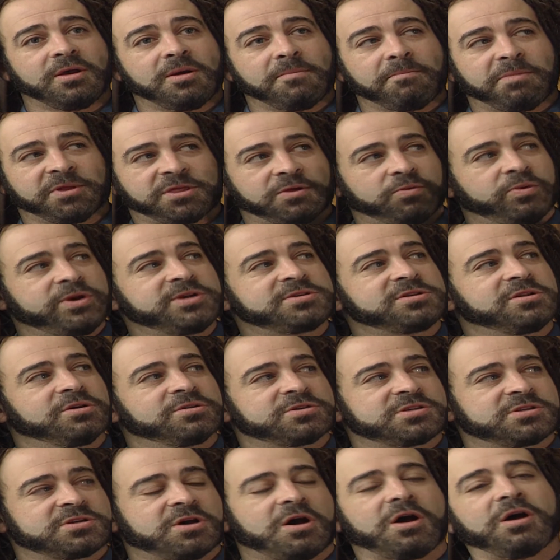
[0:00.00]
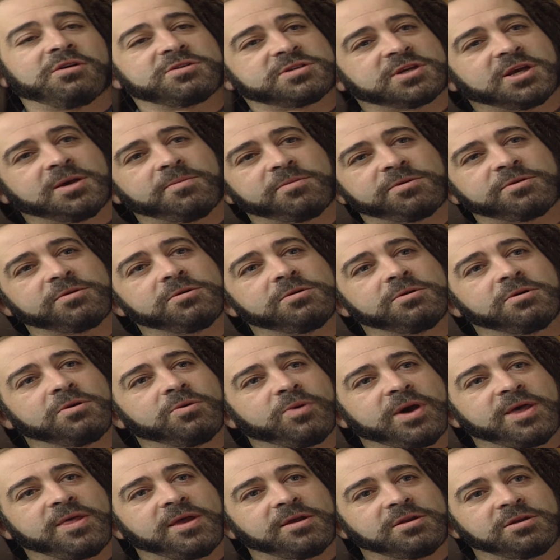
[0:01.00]
But the reason those songs come through the
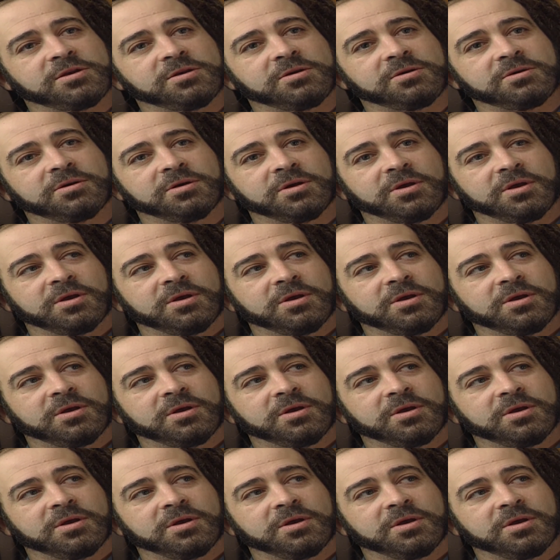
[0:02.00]
way they do